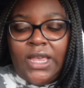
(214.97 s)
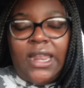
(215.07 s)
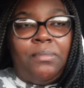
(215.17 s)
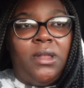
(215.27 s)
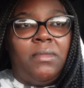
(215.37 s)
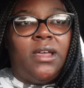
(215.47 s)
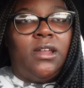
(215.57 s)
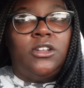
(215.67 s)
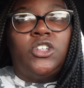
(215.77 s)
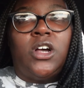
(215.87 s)
and i put them all
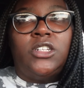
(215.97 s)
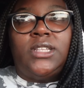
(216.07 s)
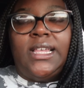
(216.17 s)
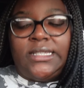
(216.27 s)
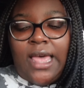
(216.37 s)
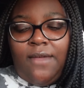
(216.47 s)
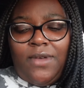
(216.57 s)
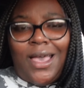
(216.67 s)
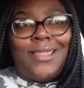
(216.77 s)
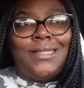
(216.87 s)
on a charger last night i
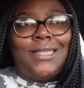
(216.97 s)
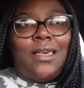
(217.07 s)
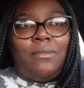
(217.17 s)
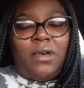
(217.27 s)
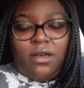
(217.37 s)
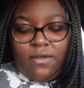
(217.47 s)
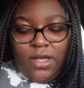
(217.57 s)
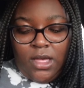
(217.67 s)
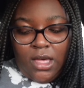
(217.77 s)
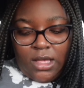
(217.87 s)
forgot to take them off
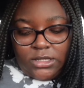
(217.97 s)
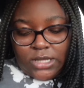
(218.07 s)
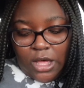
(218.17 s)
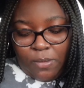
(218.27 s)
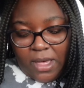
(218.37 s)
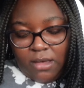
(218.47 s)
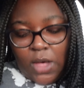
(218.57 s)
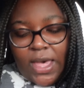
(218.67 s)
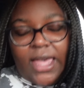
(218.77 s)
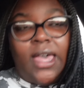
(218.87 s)
so i hope I,
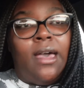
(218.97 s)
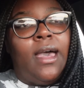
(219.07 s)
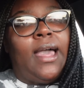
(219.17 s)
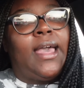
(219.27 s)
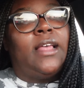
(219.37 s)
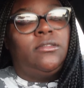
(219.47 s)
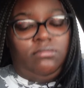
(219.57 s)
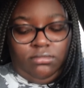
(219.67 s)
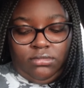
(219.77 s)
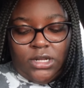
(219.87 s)
okay yeah i got
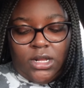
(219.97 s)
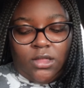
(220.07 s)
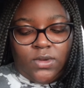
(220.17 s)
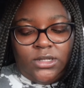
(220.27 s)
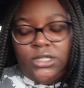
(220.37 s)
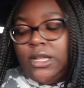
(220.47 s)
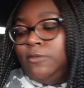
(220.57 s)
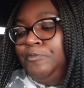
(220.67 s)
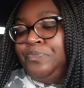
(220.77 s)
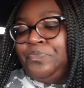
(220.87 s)
another one so